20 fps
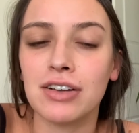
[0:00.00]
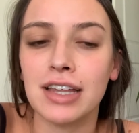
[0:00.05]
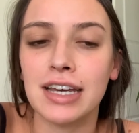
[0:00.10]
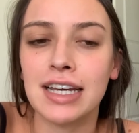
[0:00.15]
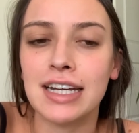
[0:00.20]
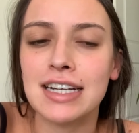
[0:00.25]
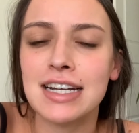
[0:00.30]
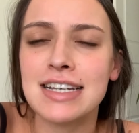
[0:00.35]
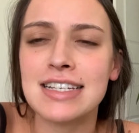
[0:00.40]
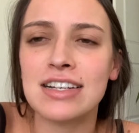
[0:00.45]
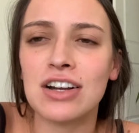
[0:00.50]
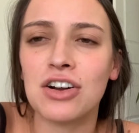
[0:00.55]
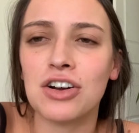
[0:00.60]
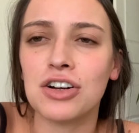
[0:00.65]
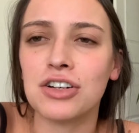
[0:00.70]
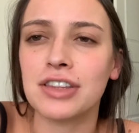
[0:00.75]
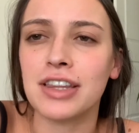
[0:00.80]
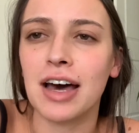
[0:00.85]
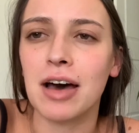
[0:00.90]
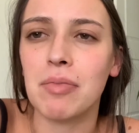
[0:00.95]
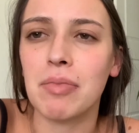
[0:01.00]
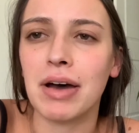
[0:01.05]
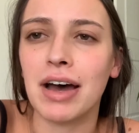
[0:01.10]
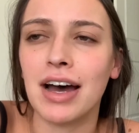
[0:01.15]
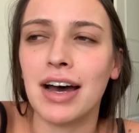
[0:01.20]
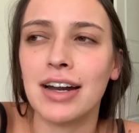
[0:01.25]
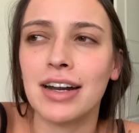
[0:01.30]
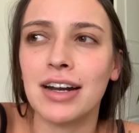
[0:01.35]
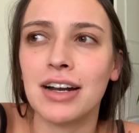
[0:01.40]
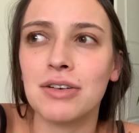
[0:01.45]
Like it doesn't hurt that
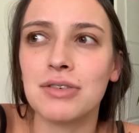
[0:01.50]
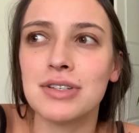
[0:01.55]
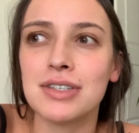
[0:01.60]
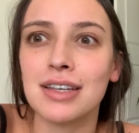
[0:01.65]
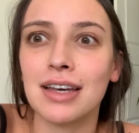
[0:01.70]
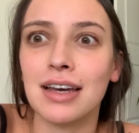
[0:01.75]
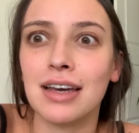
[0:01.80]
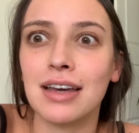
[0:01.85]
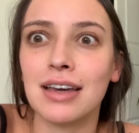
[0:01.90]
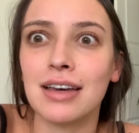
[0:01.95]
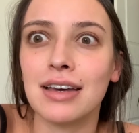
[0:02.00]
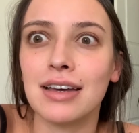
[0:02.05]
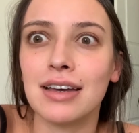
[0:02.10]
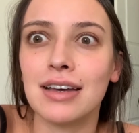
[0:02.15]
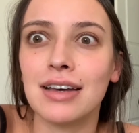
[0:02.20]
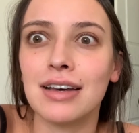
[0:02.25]
bad. And I was like,